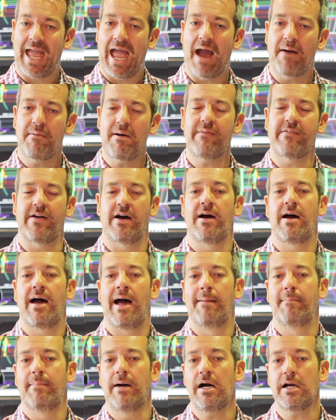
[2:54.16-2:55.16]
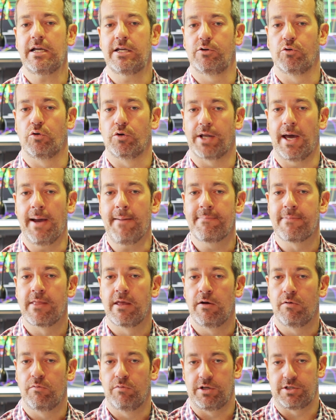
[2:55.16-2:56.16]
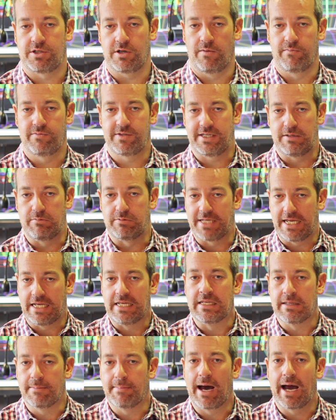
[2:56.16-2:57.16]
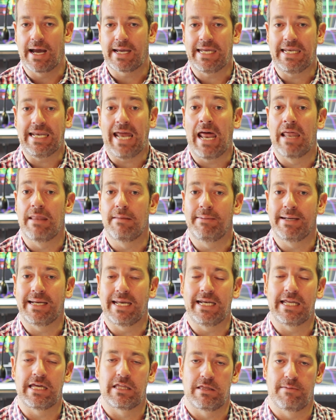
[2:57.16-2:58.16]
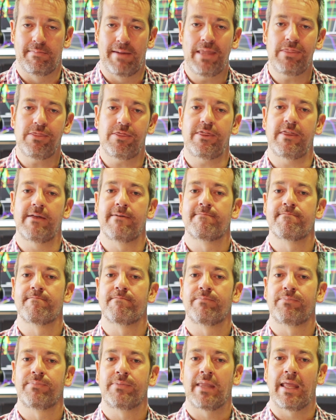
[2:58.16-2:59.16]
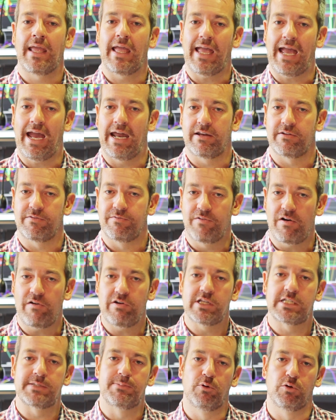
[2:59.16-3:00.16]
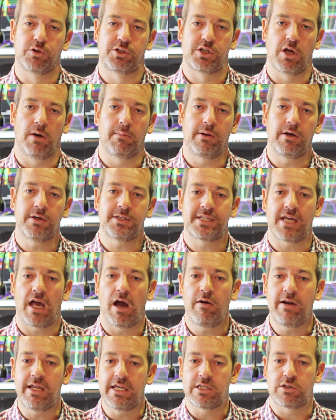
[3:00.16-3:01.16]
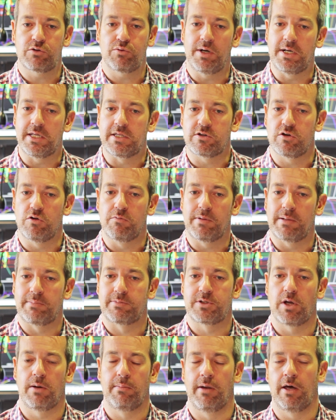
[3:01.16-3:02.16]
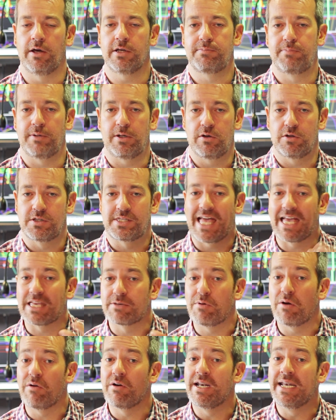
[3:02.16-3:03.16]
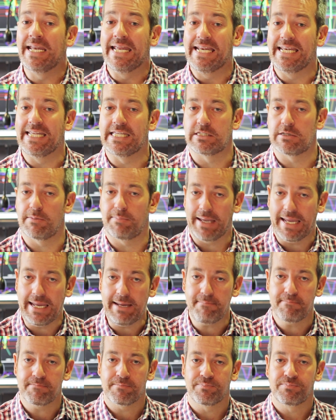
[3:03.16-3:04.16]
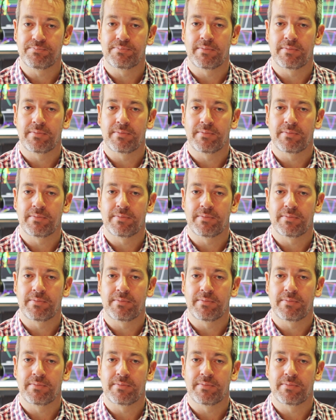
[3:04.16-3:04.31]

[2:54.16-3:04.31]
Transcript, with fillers: However, our market order, which obviously was in the market at the beginning of the month, had a very small stop loss, only 22 pip stop loss, because that's where it needed to be.